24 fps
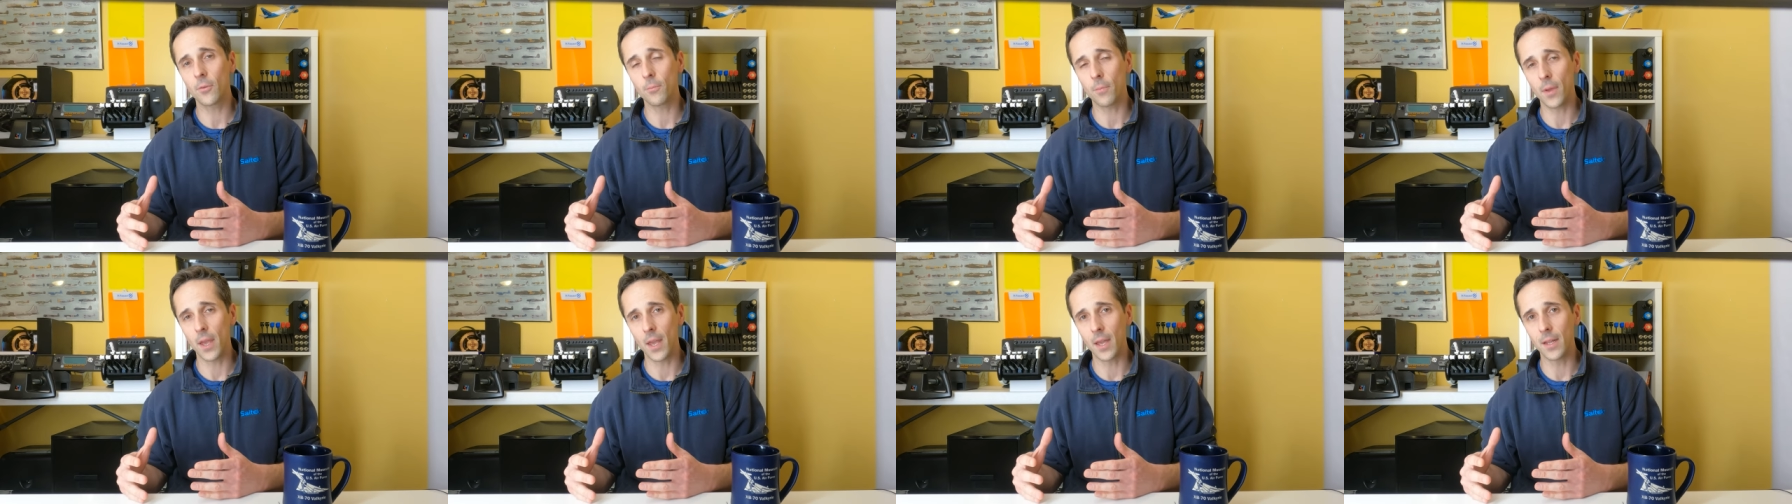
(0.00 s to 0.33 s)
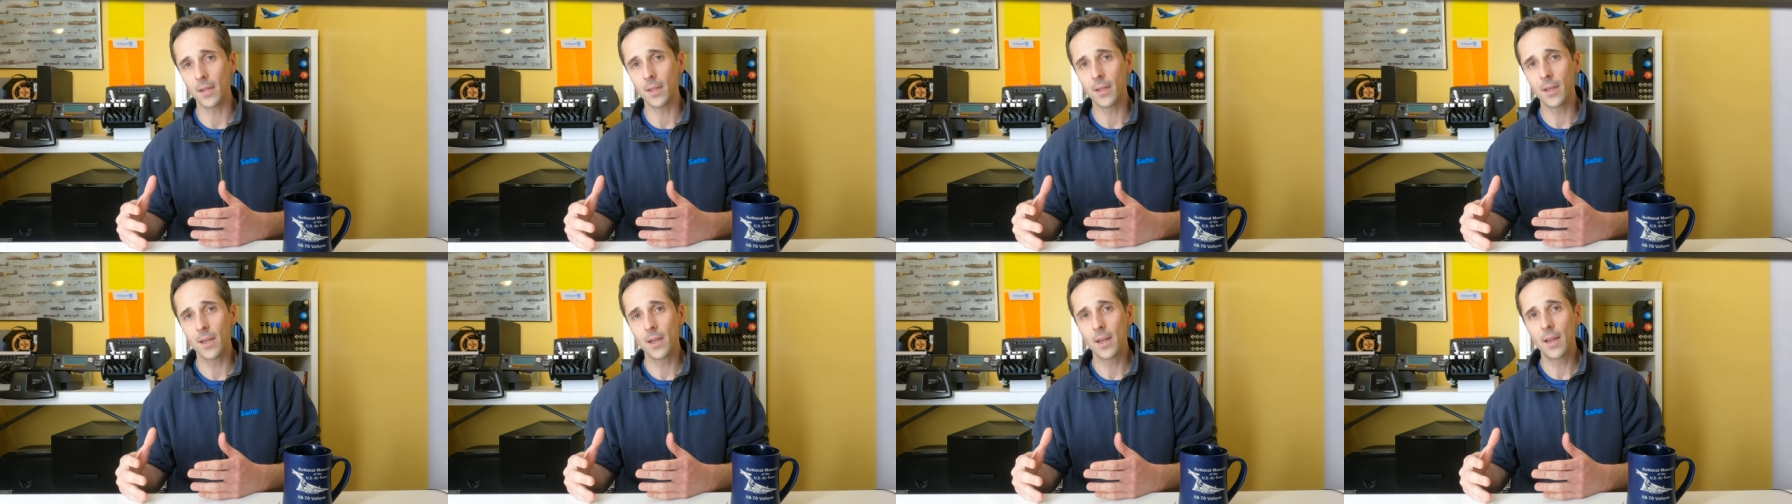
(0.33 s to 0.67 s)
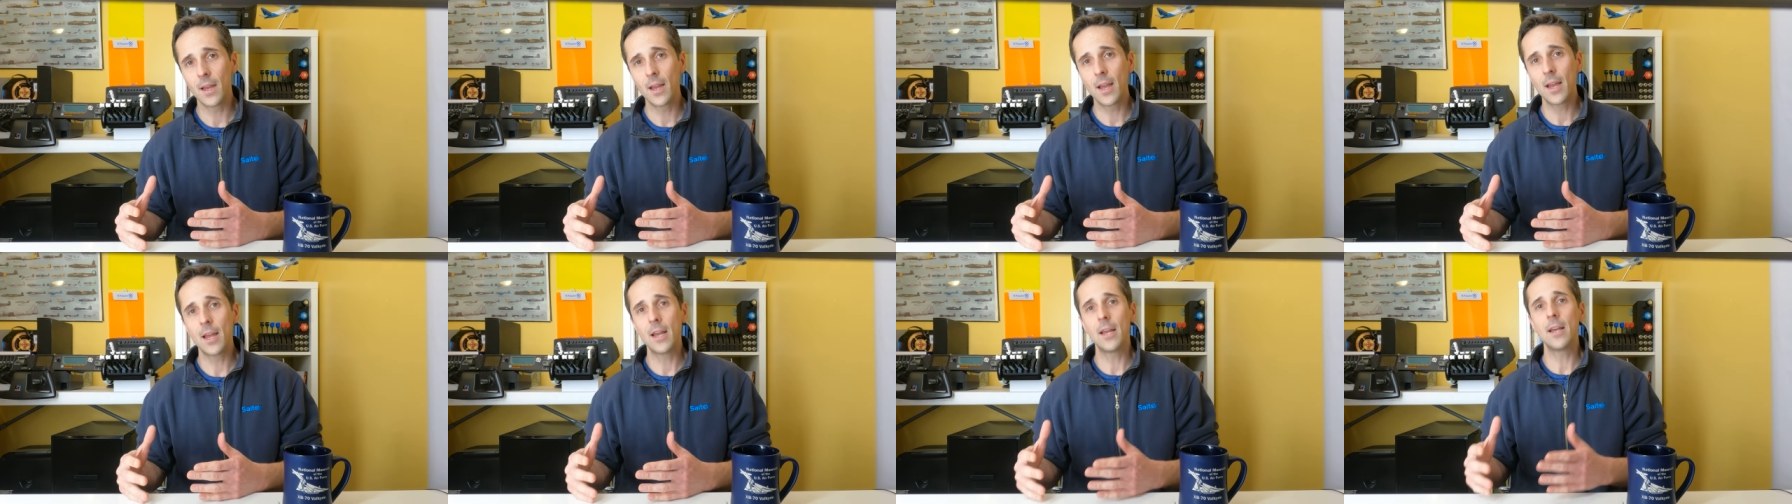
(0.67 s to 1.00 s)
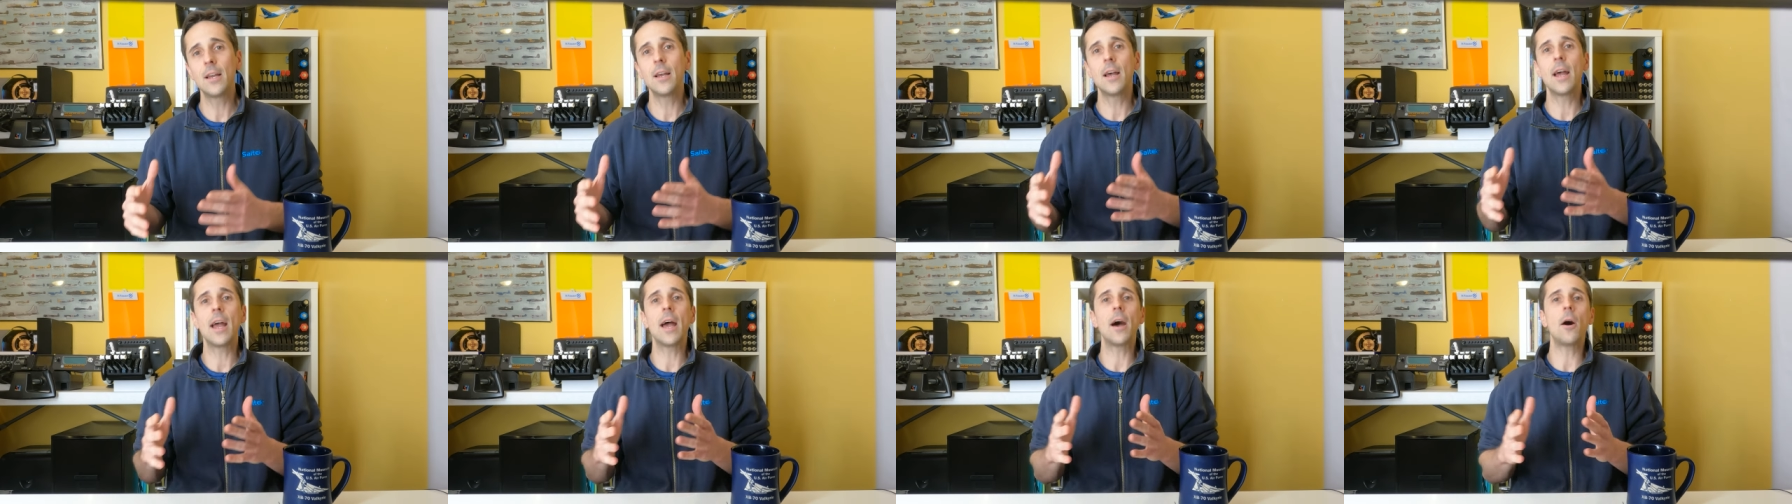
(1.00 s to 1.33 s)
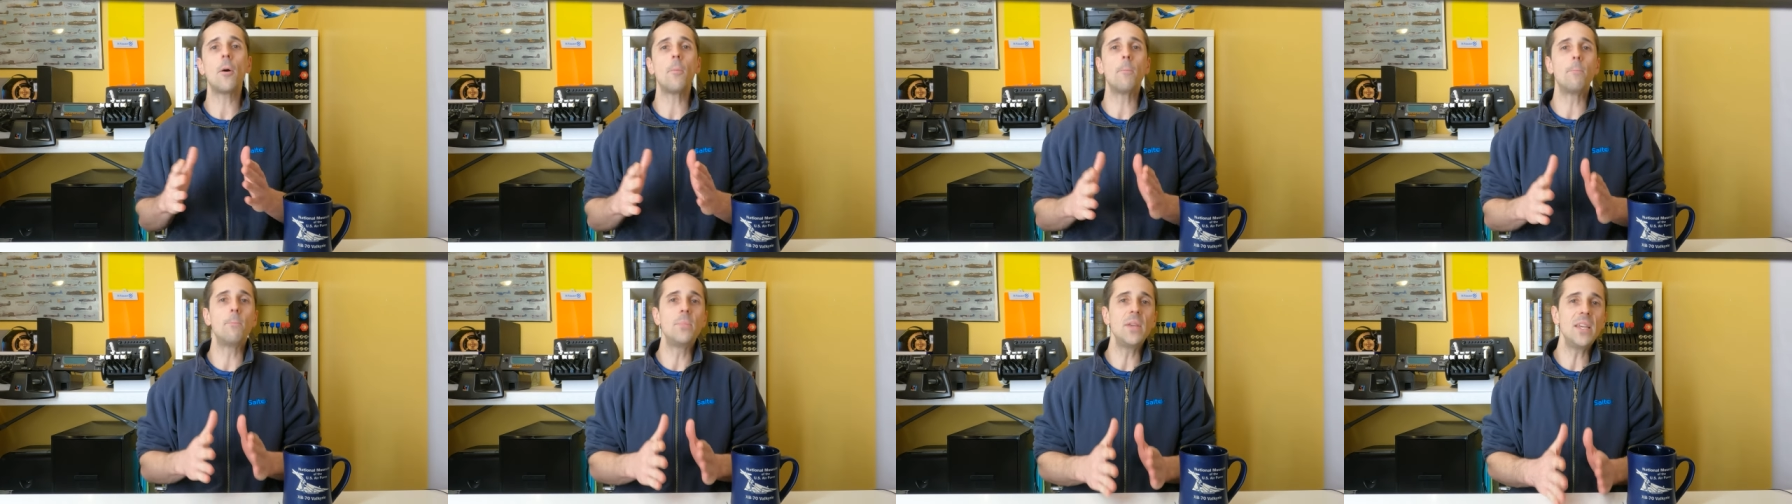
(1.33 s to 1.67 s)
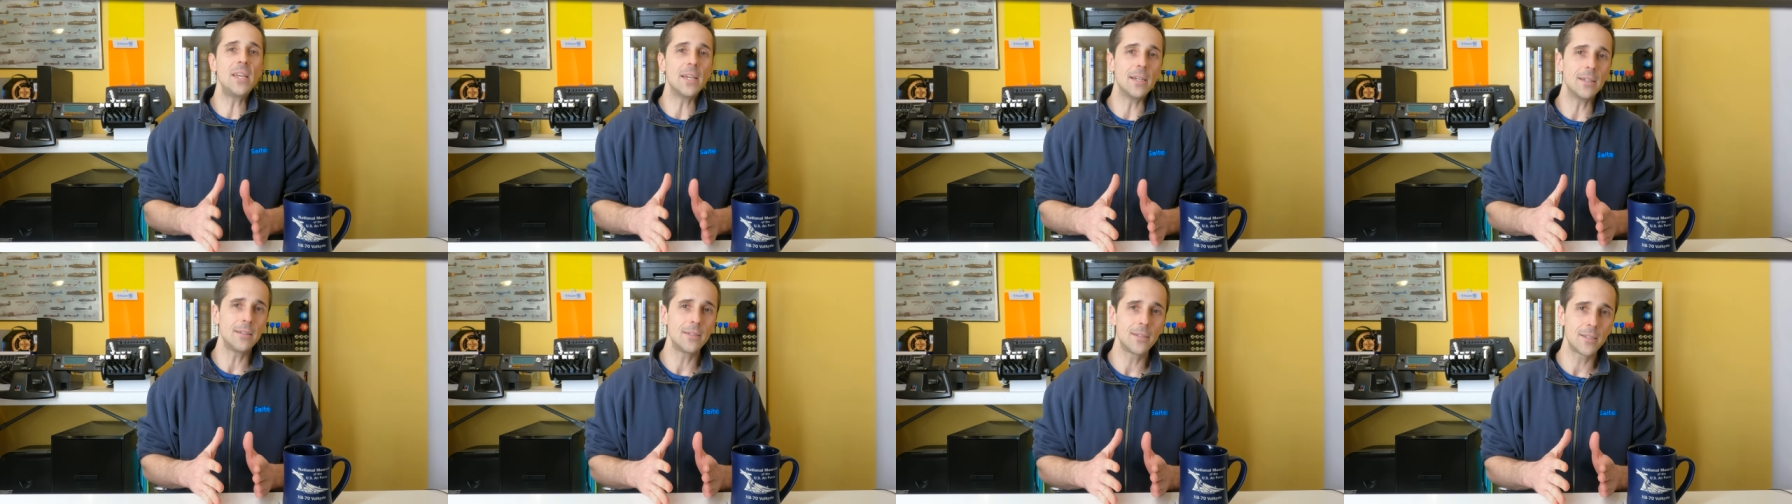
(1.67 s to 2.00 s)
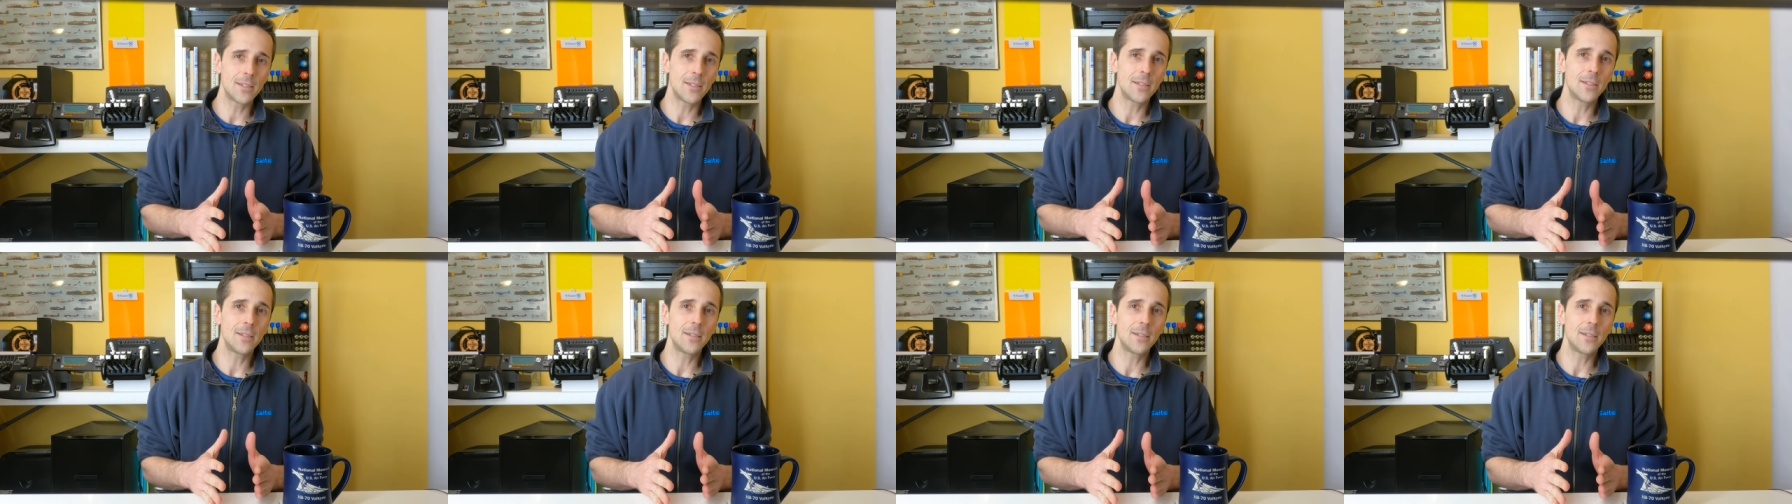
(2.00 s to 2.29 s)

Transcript: made, albeit